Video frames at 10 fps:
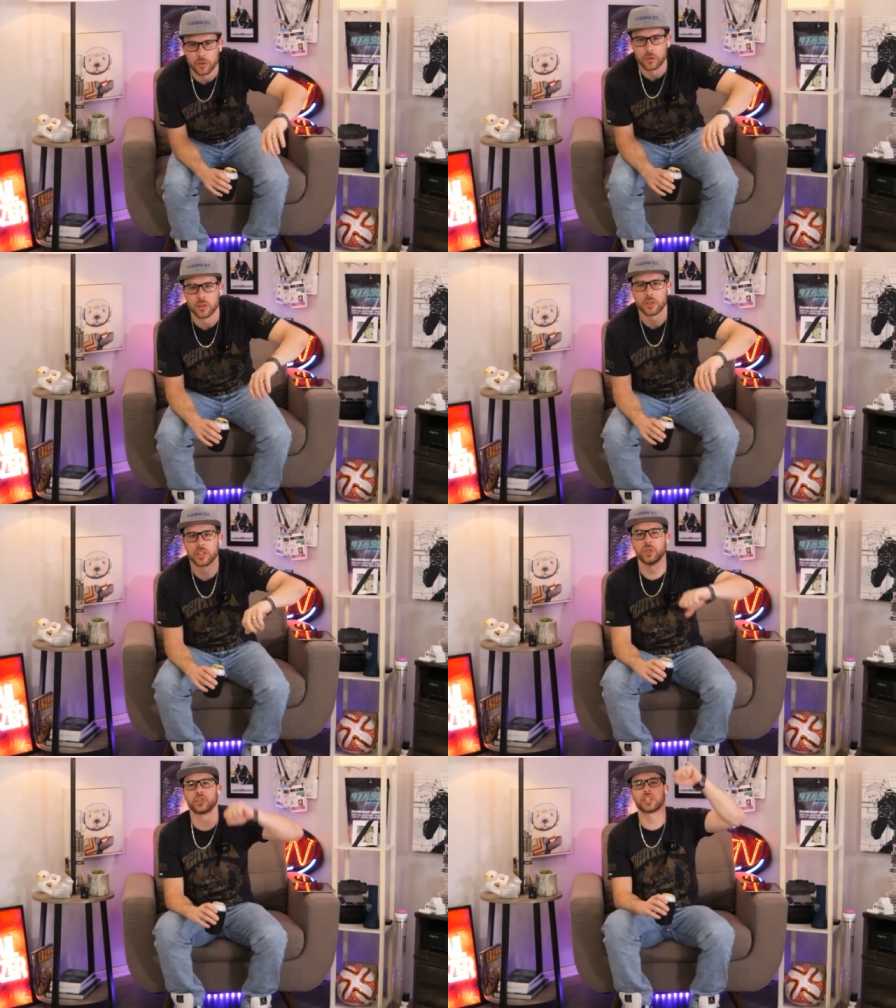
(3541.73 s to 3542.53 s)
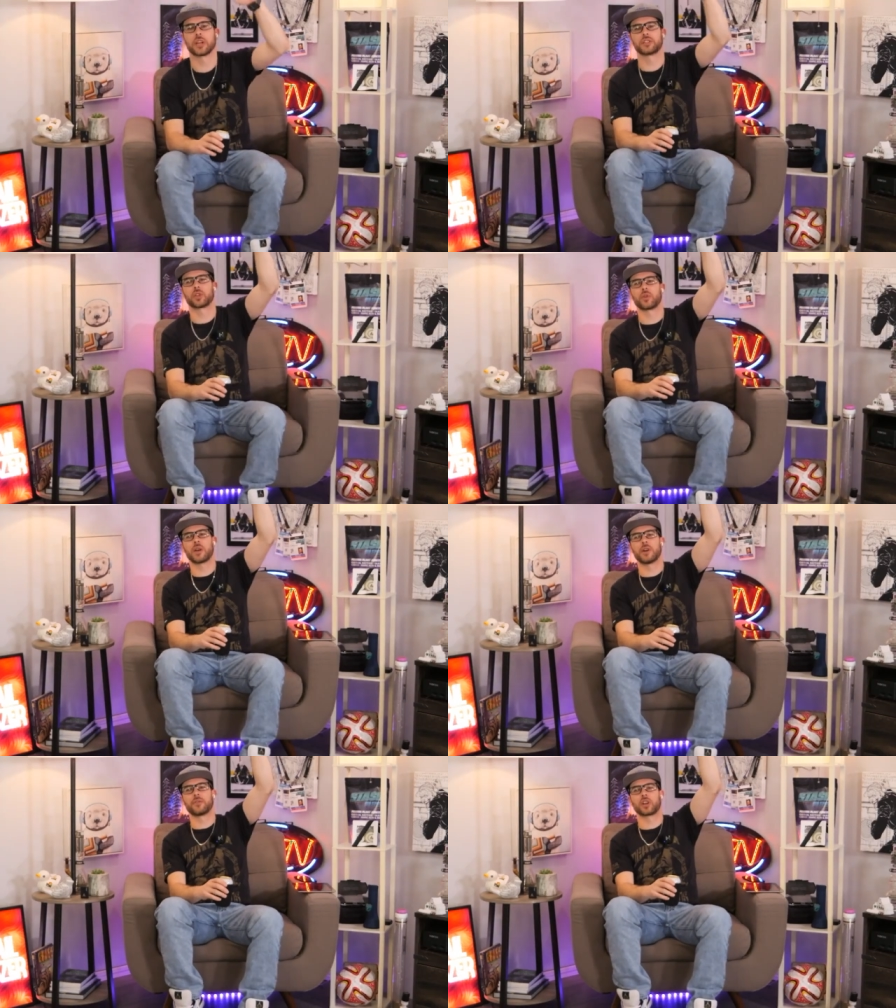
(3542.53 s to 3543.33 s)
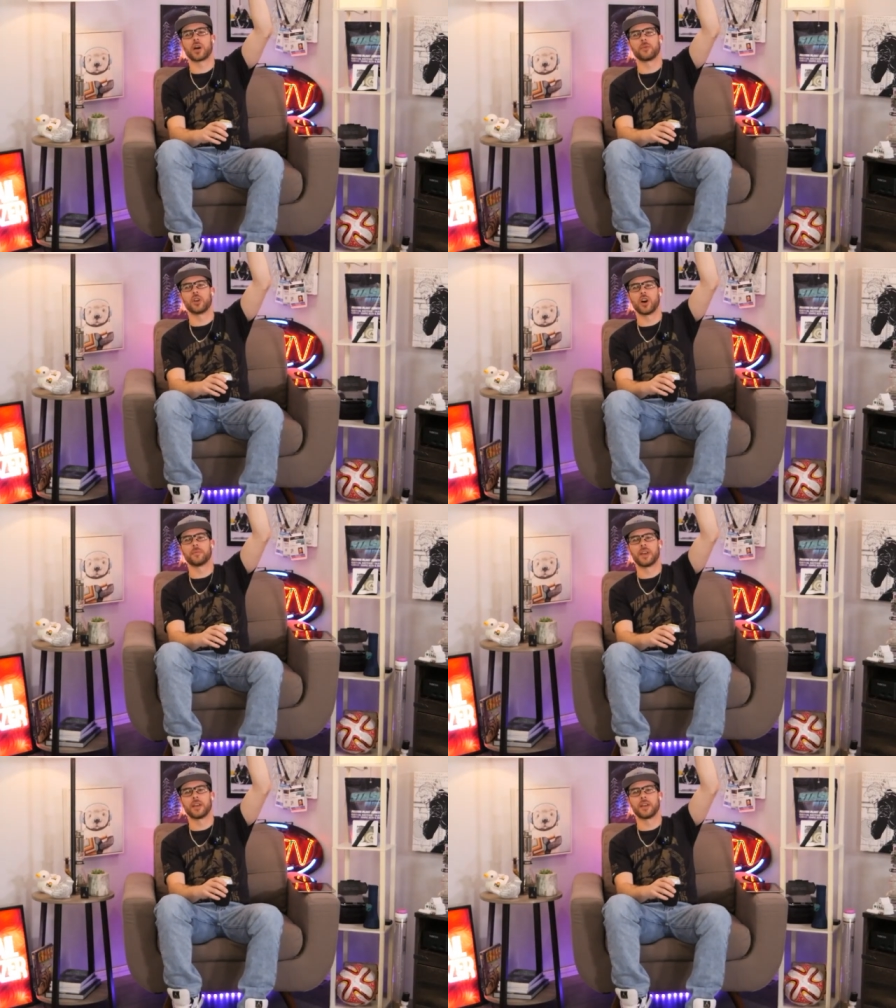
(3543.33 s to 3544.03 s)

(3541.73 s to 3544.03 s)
Huge shout out to GrayWay for coming on, man.